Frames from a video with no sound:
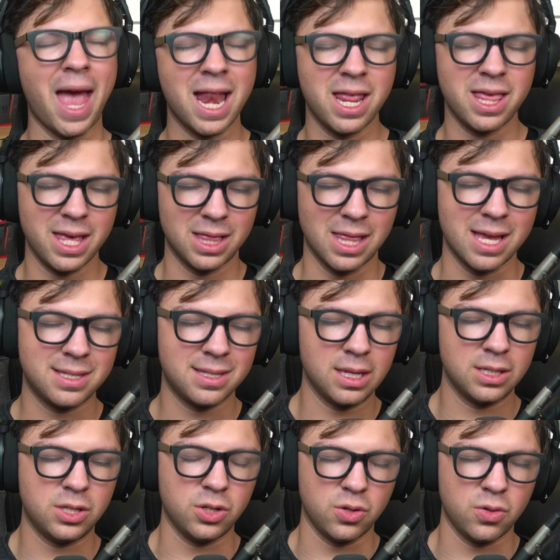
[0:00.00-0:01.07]
Anything less
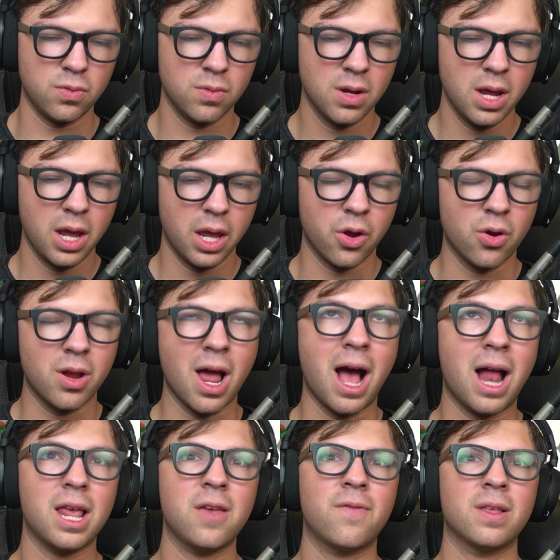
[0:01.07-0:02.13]
than 2, you're
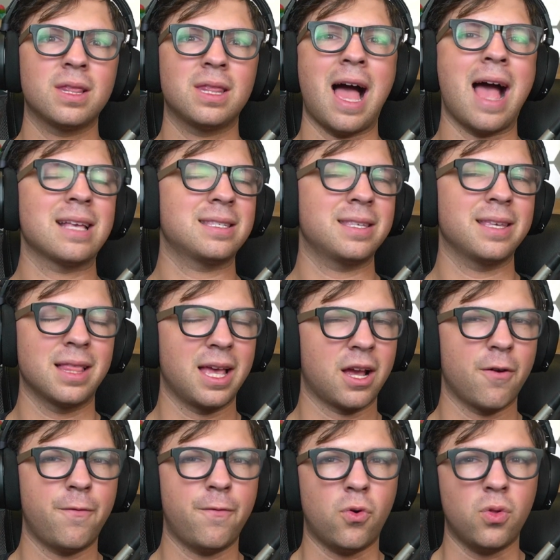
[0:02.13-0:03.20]
not even lasting like
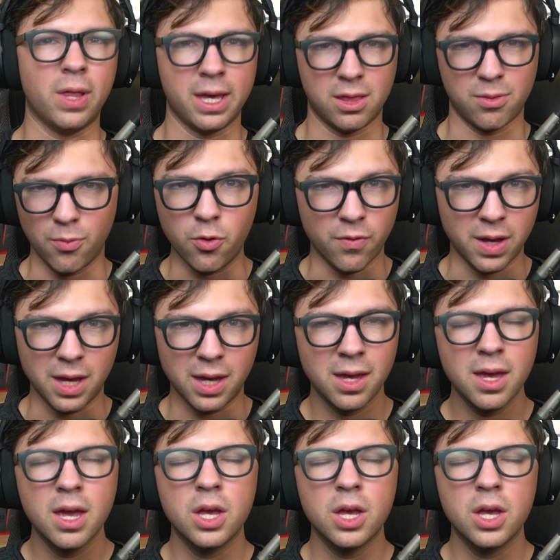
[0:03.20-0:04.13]
a full-length movie.